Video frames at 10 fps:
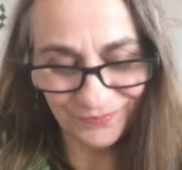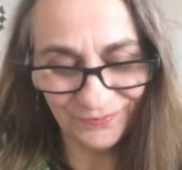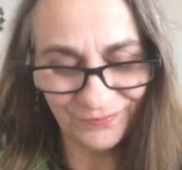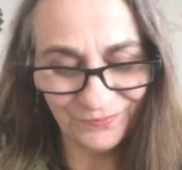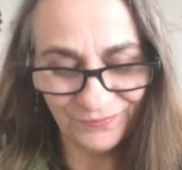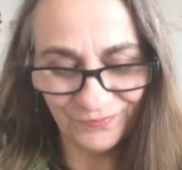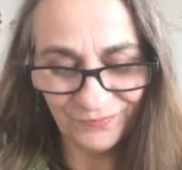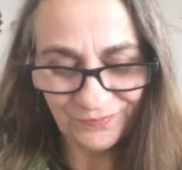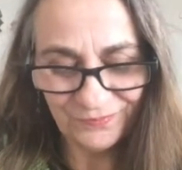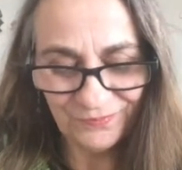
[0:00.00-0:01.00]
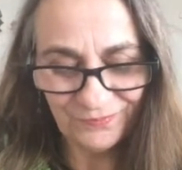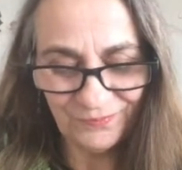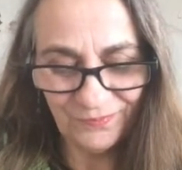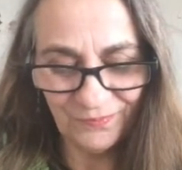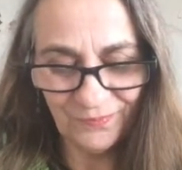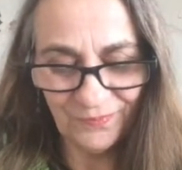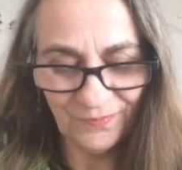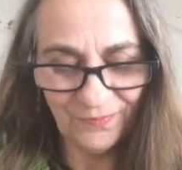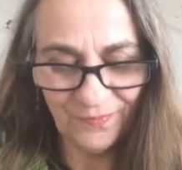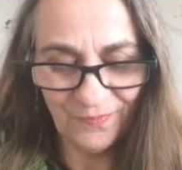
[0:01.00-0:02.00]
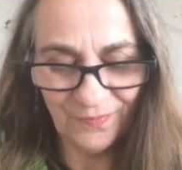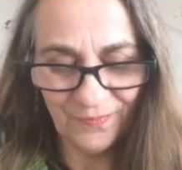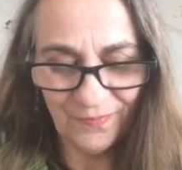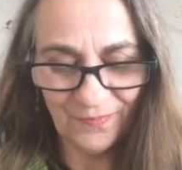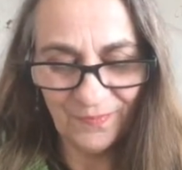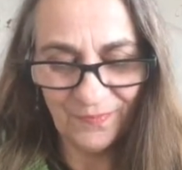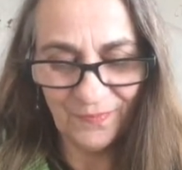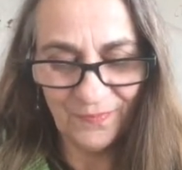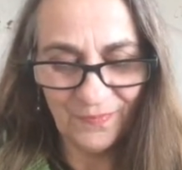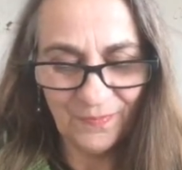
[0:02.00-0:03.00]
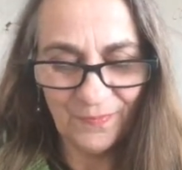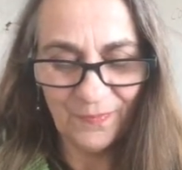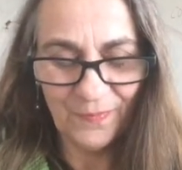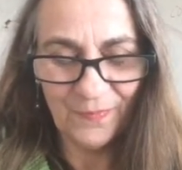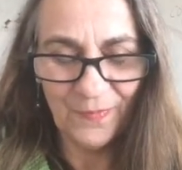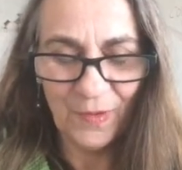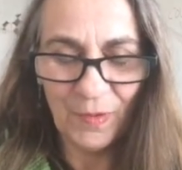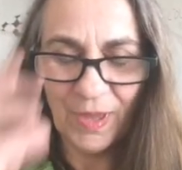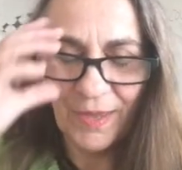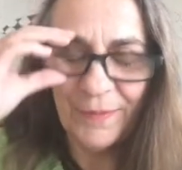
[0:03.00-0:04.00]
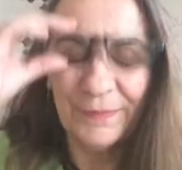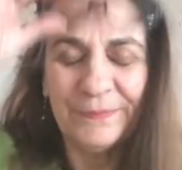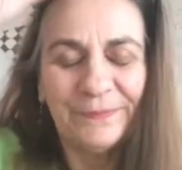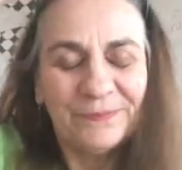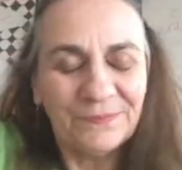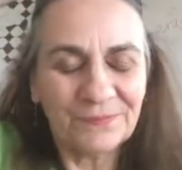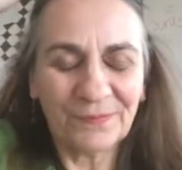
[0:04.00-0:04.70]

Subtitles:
(no one is talking)